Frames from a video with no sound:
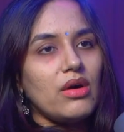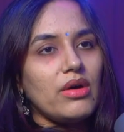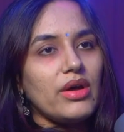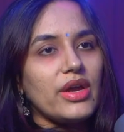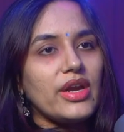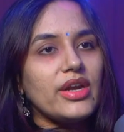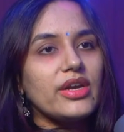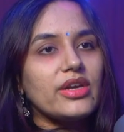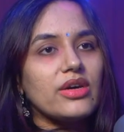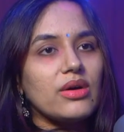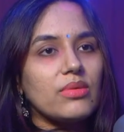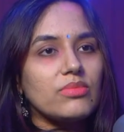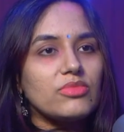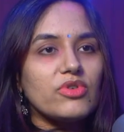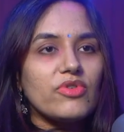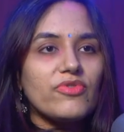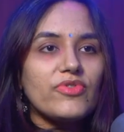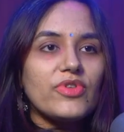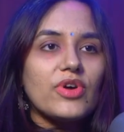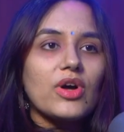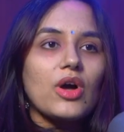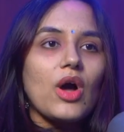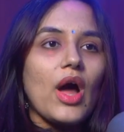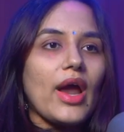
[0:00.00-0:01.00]
in terms of
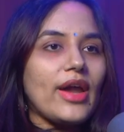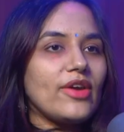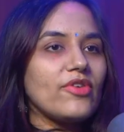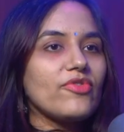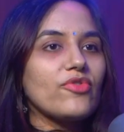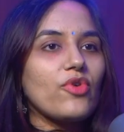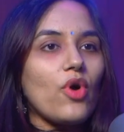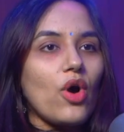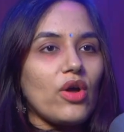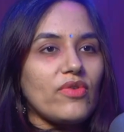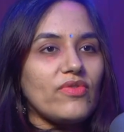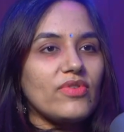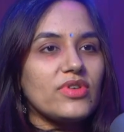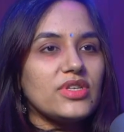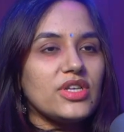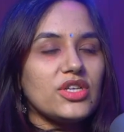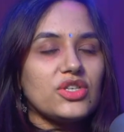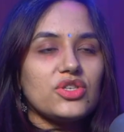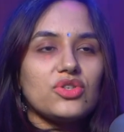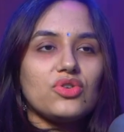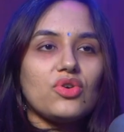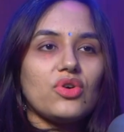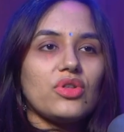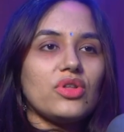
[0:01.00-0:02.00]
the kind of
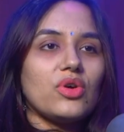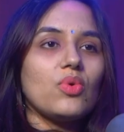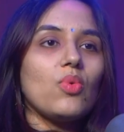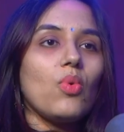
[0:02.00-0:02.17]
conversation or the